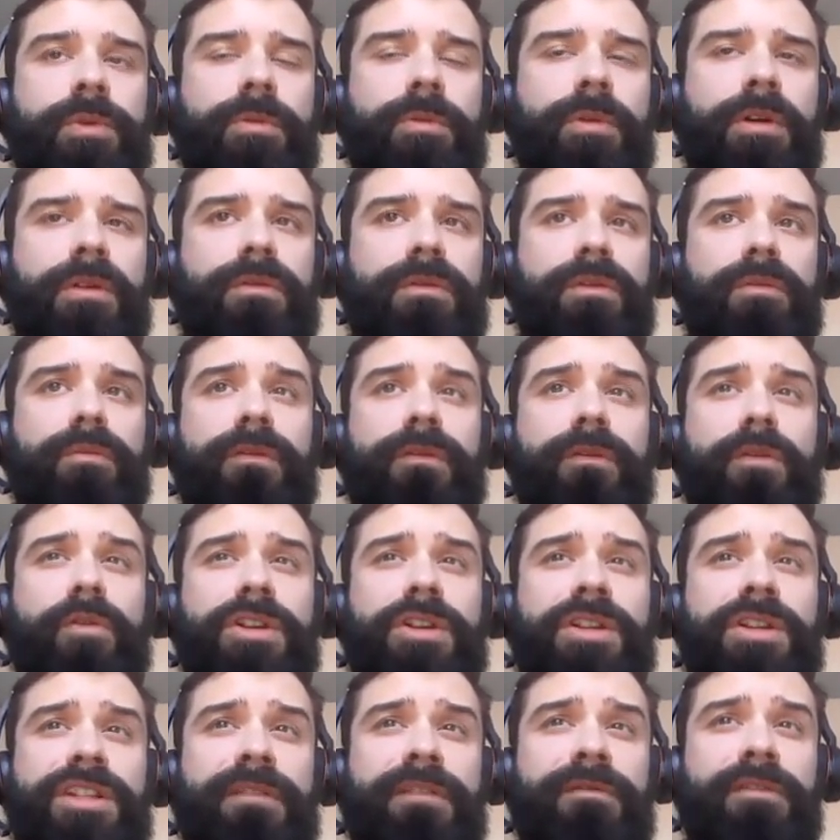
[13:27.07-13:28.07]
we went from
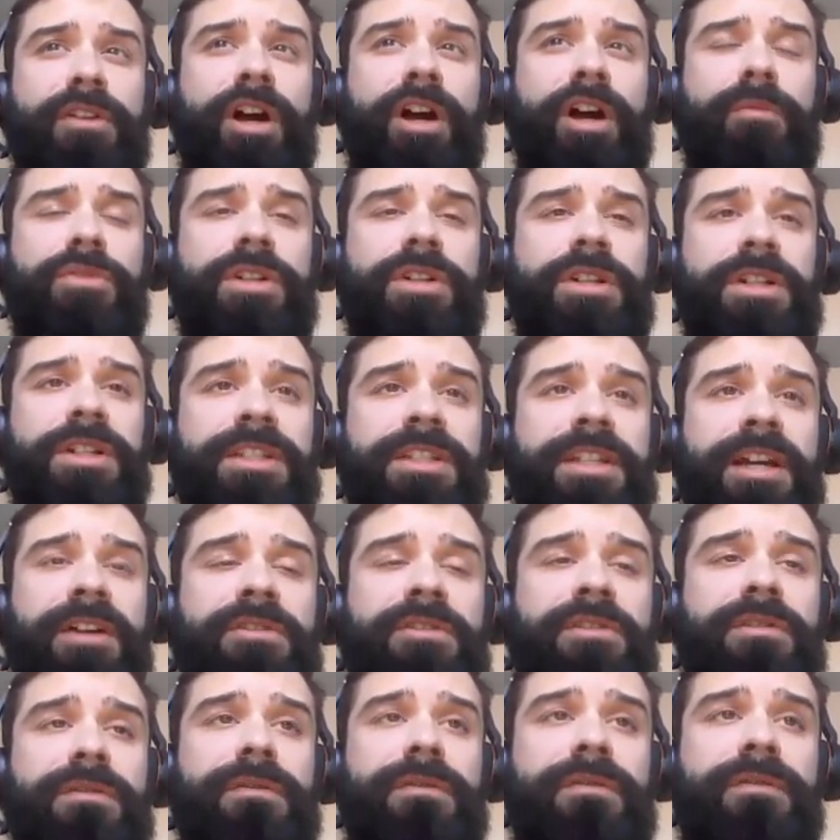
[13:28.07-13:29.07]
47 objects
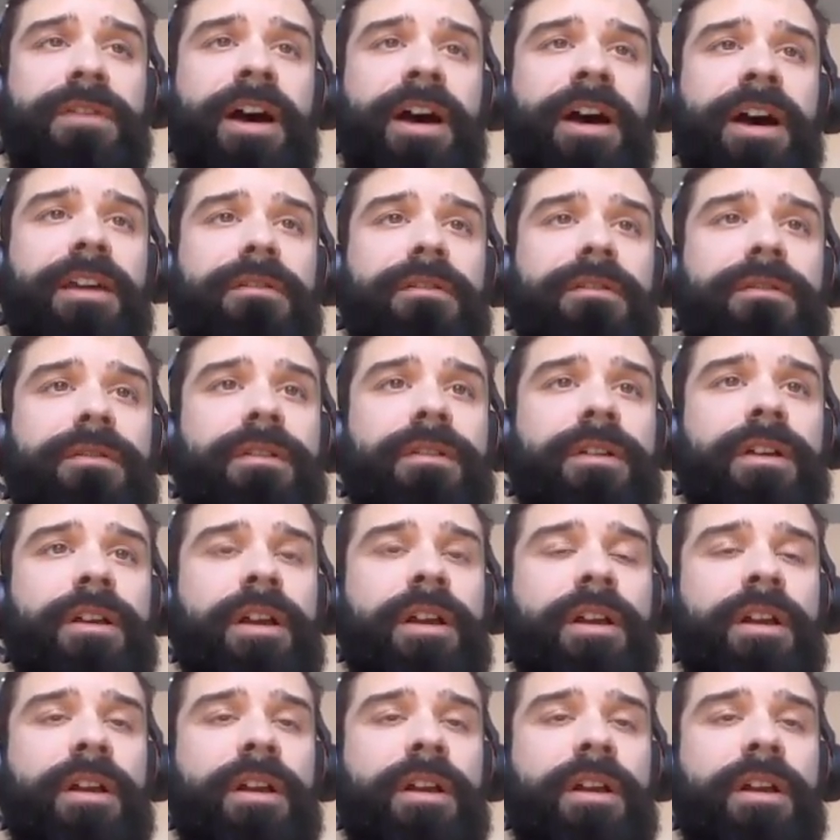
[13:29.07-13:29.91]
down to 5.